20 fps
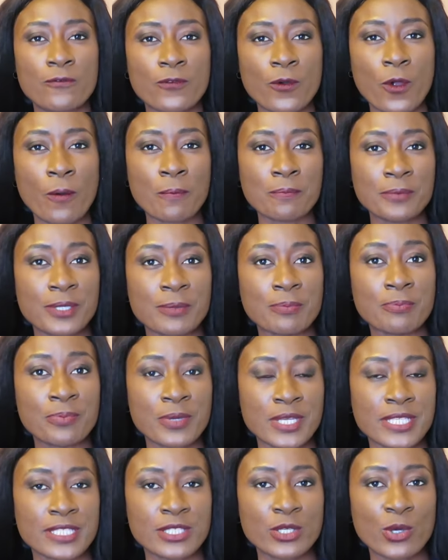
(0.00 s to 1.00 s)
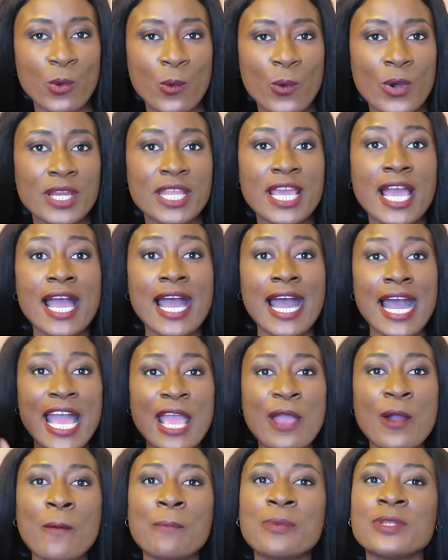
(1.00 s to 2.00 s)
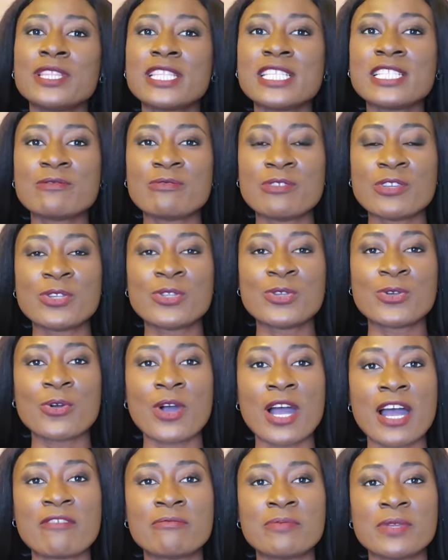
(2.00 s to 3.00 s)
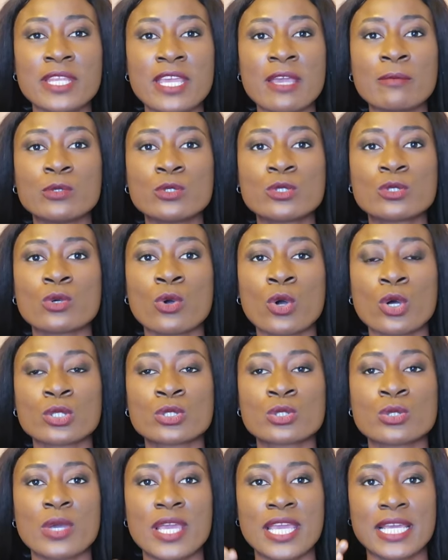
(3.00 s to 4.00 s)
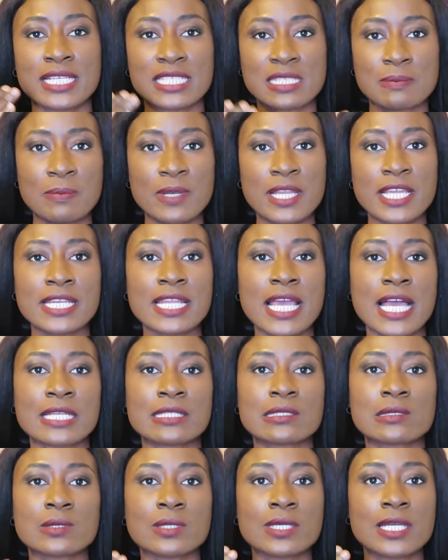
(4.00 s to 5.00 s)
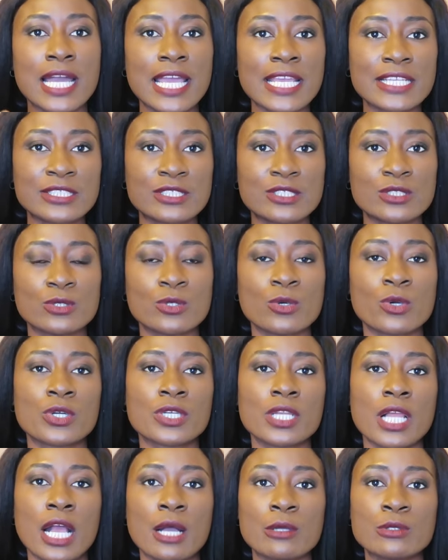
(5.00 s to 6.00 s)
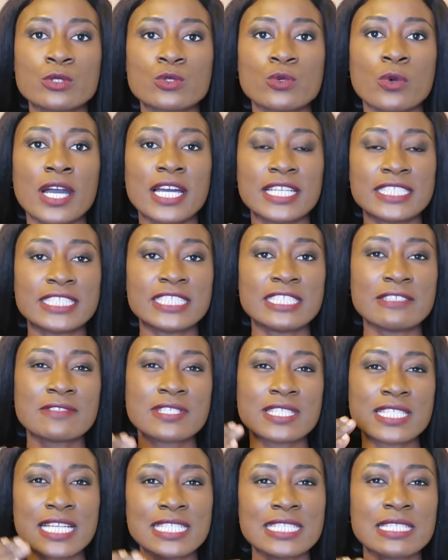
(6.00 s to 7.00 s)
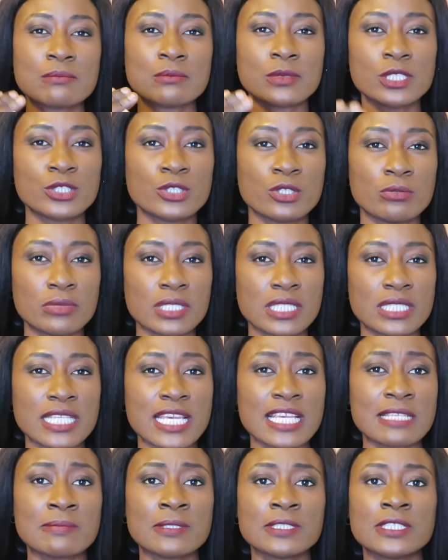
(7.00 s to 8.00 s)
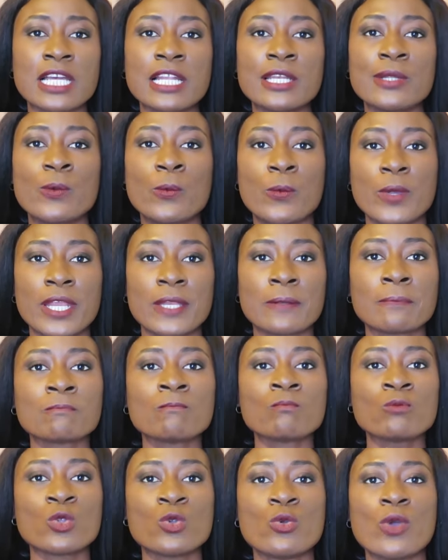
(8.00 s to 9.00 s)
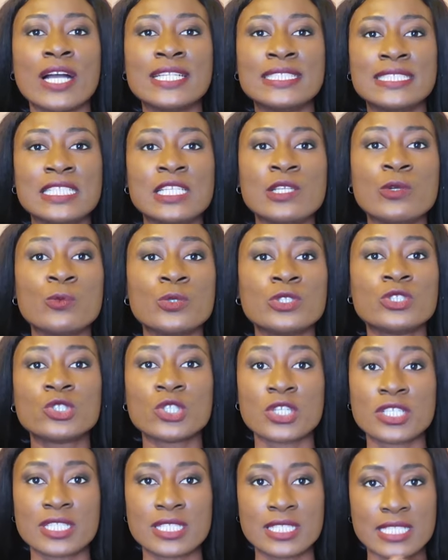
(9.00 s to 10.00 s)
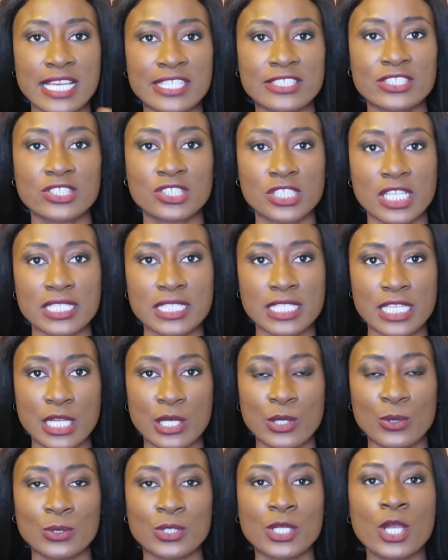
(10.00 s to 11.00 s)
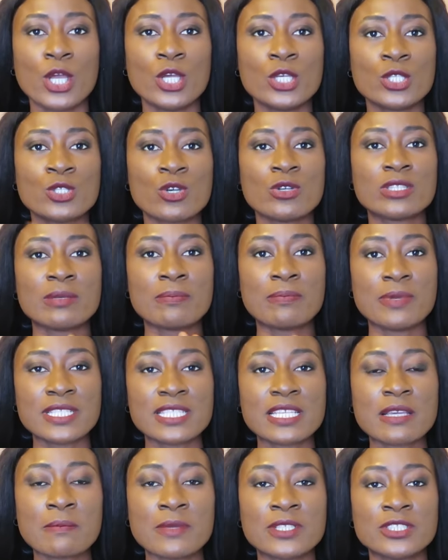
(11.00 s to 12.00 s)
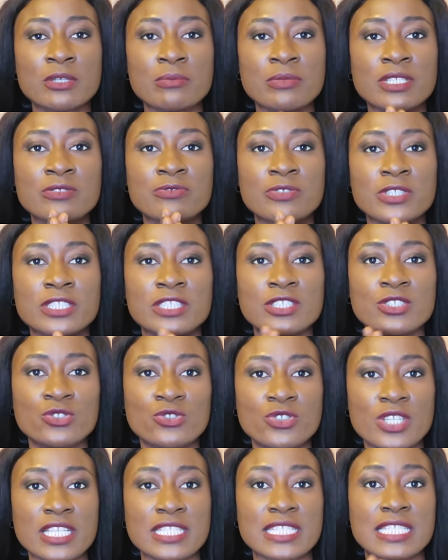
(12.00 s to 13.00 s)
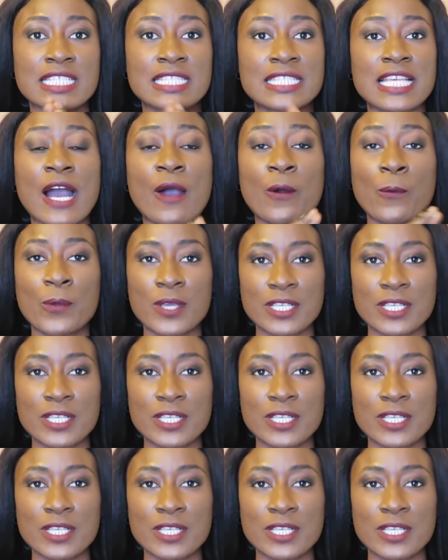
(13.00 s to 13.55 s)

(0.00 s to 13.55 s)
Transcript: from the basic one i hope in this video i've been able to also explain and to guide you on how to achieve certain measurements especially when you are dealing with just size chart alone so the basic measurement for this dress is our